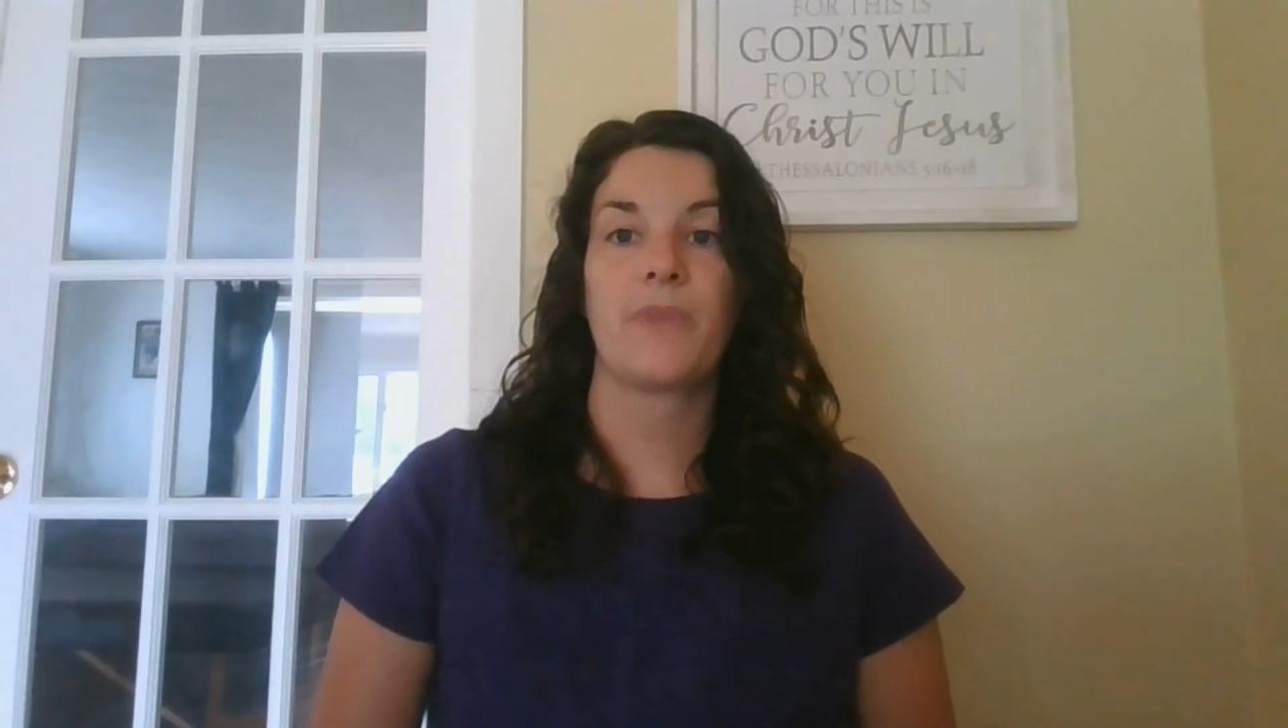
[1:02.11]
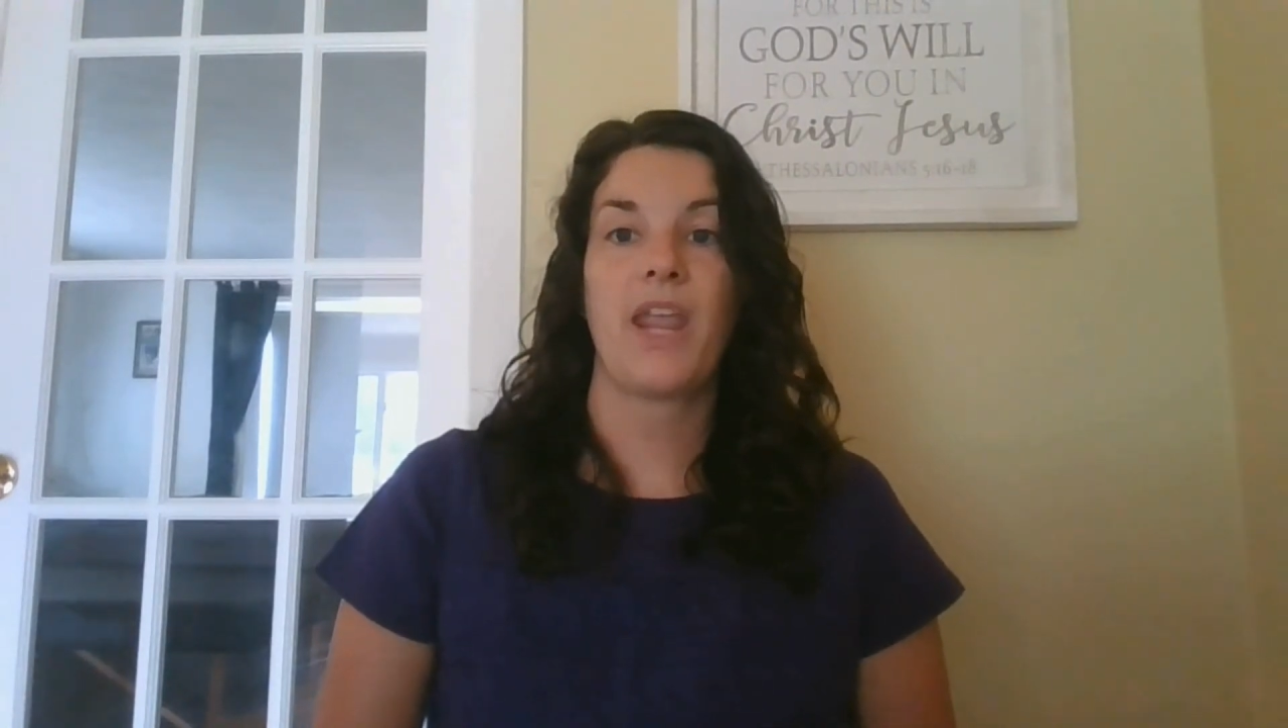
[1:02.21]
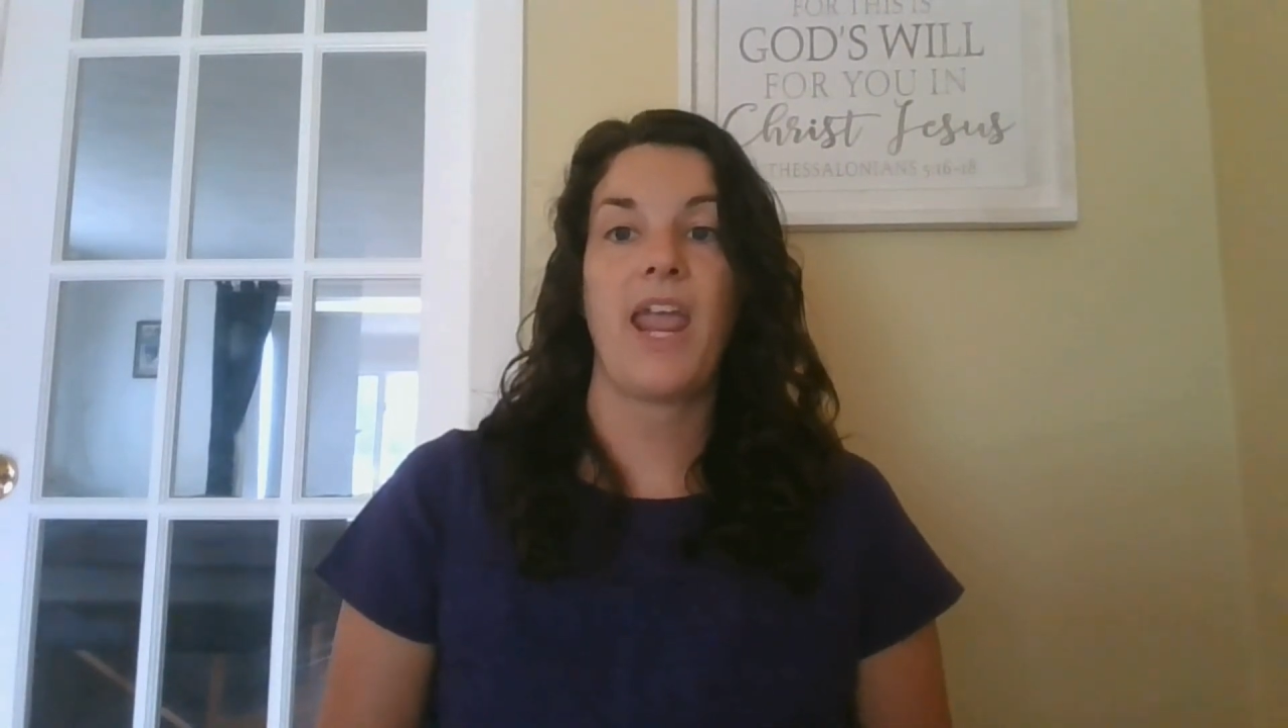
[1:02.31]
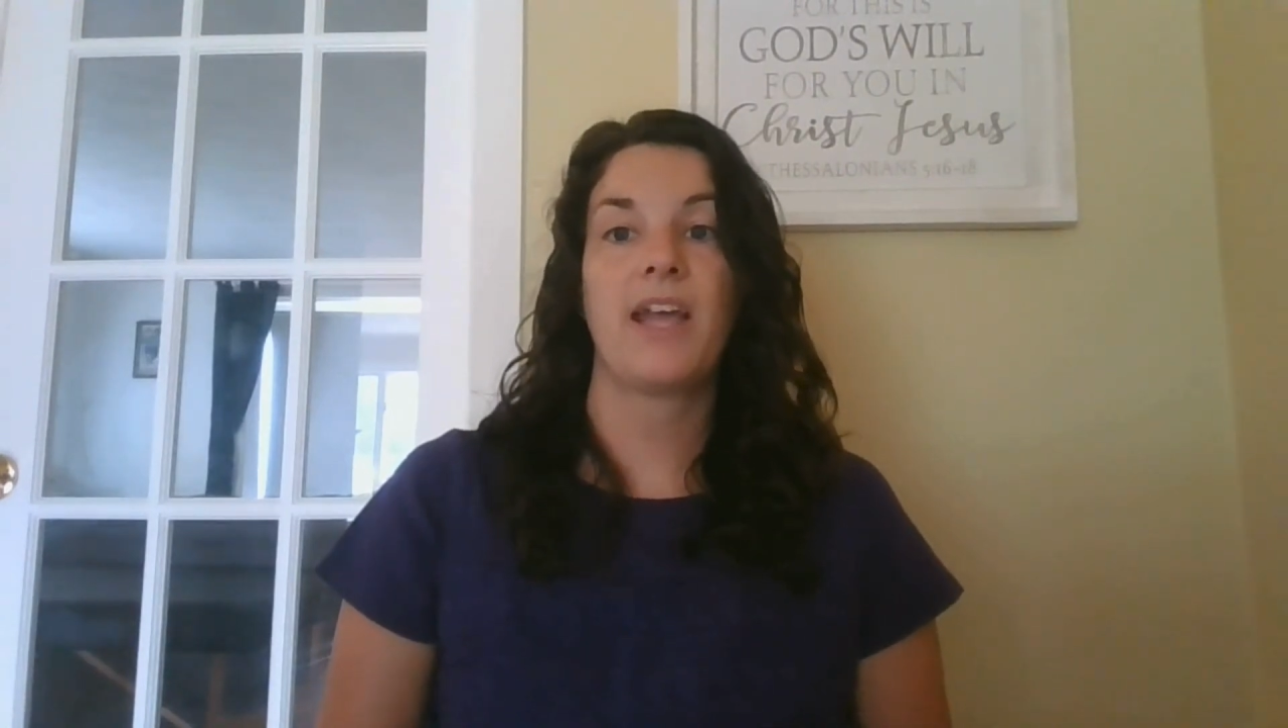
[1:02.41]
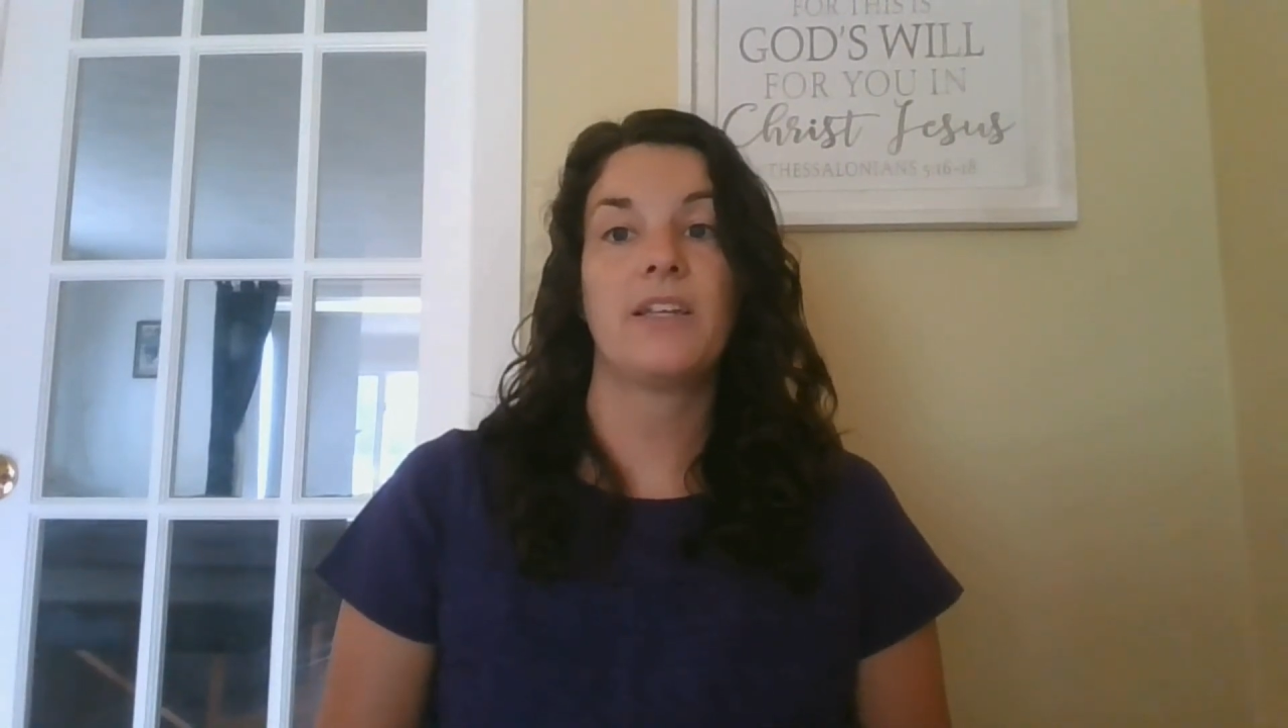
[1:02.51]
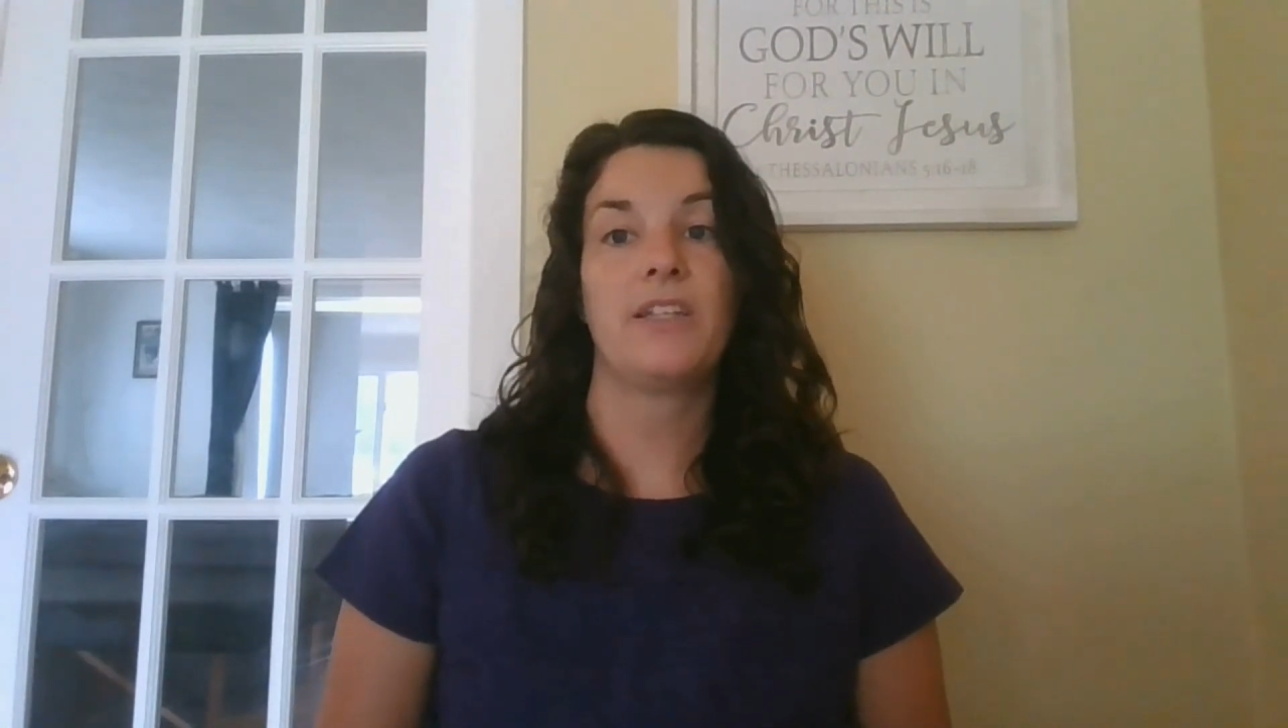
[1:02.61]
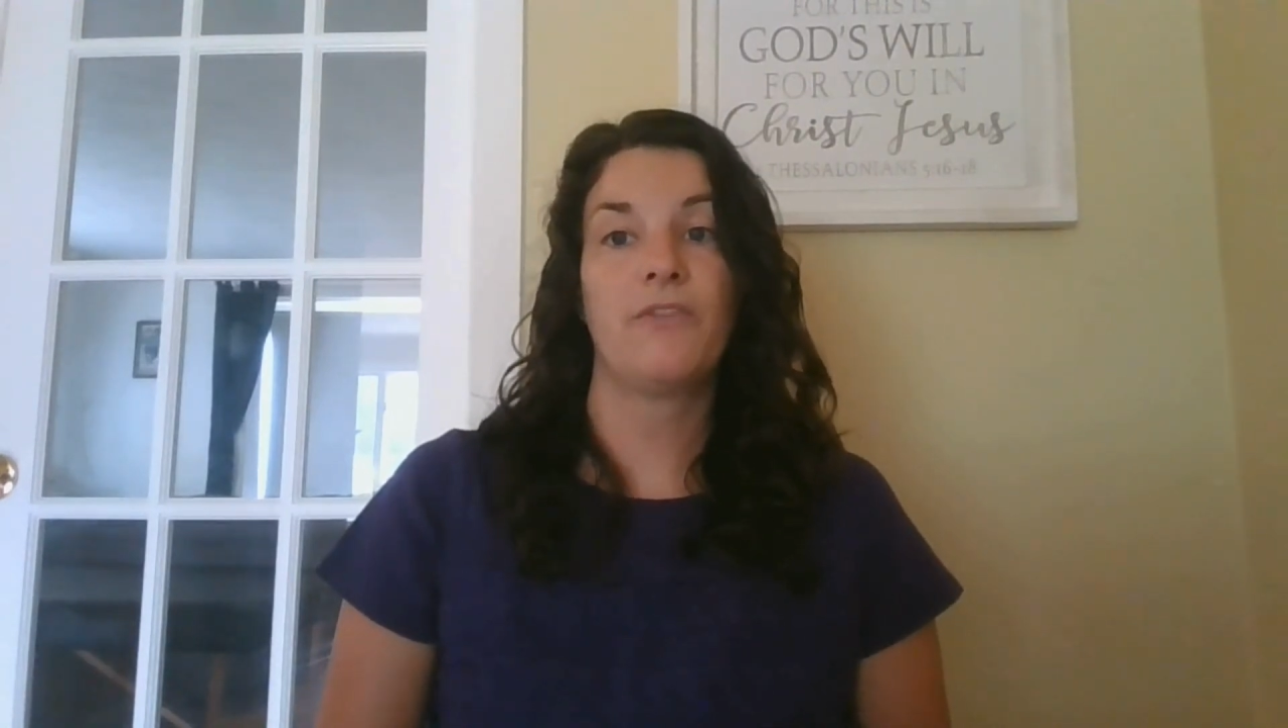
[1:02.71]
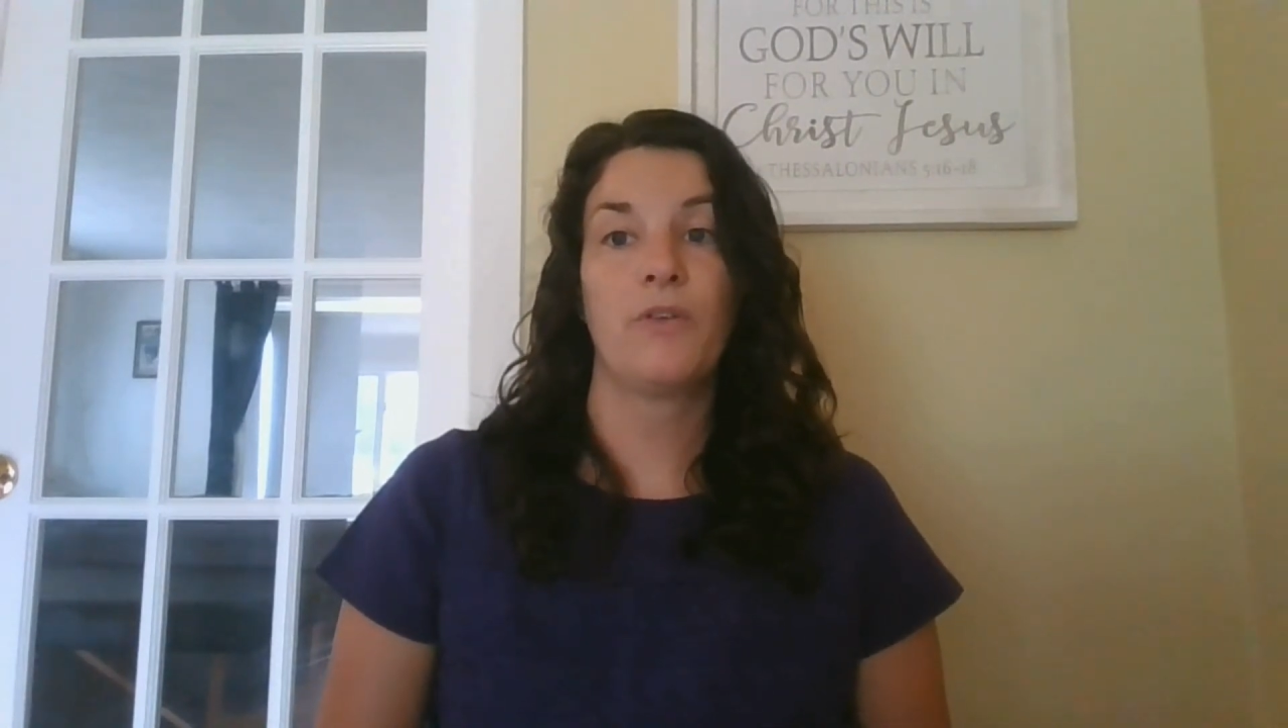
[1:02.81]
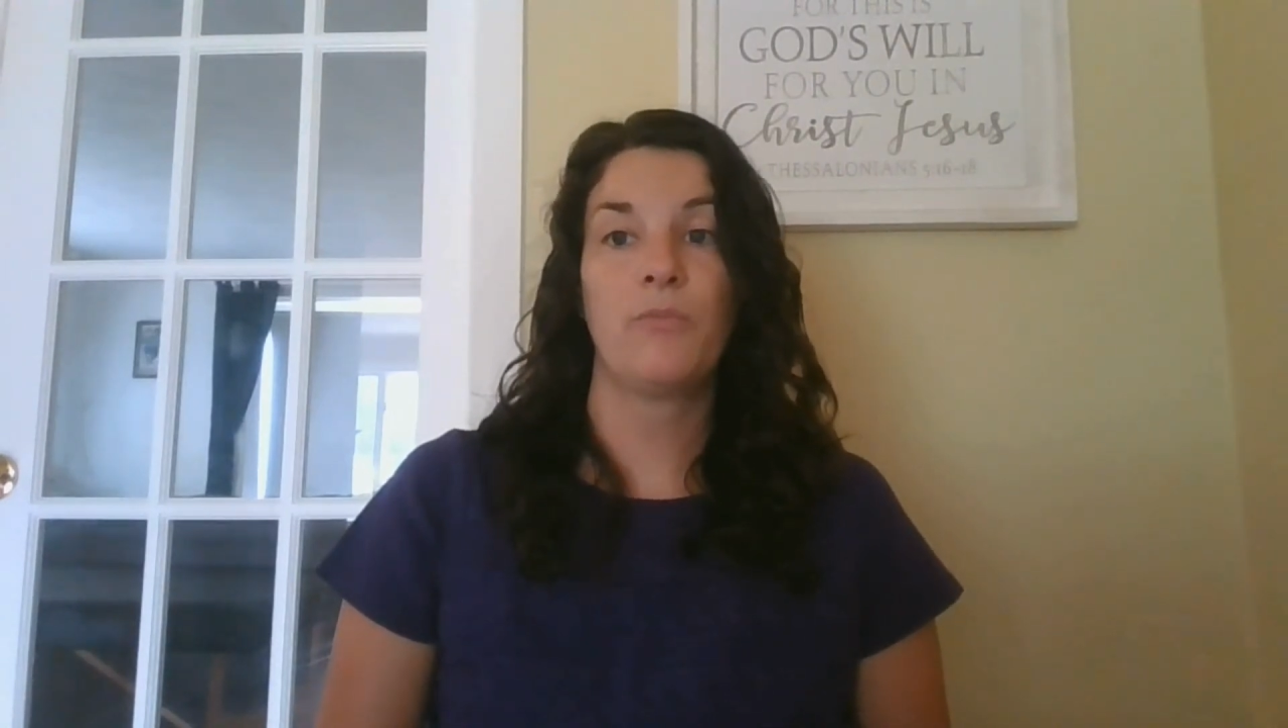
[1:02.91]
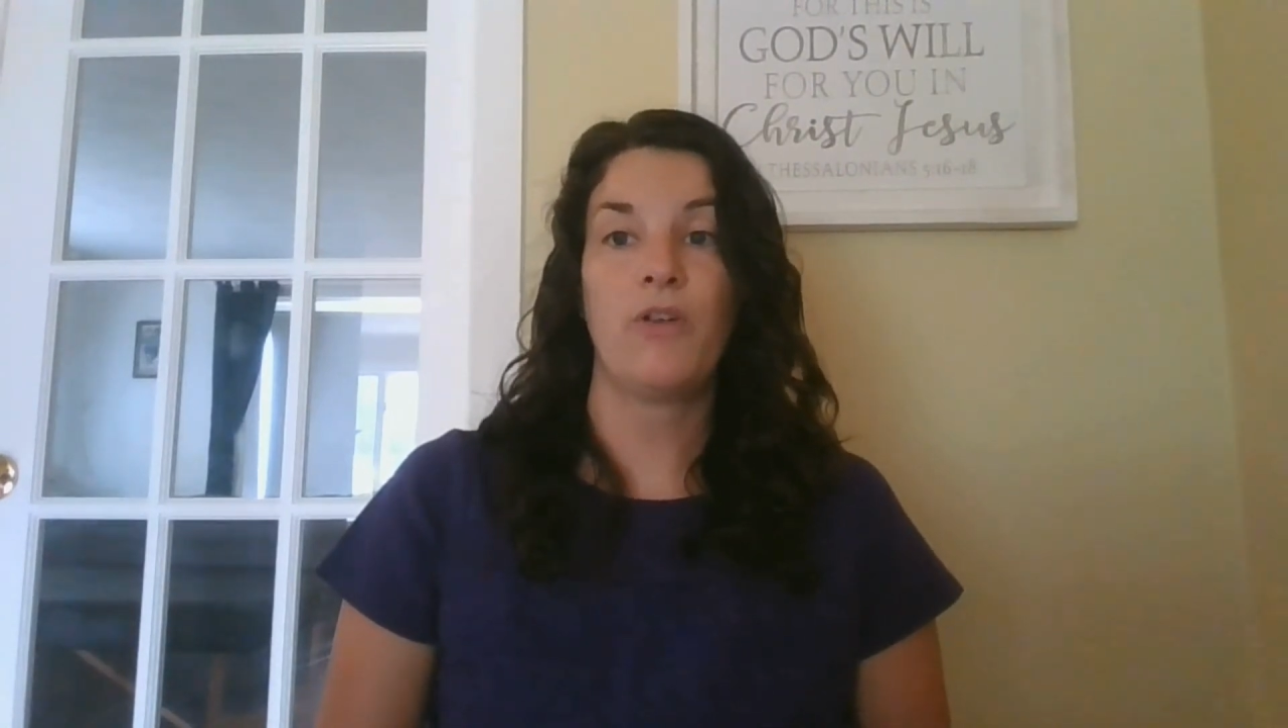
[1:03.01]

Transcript: and different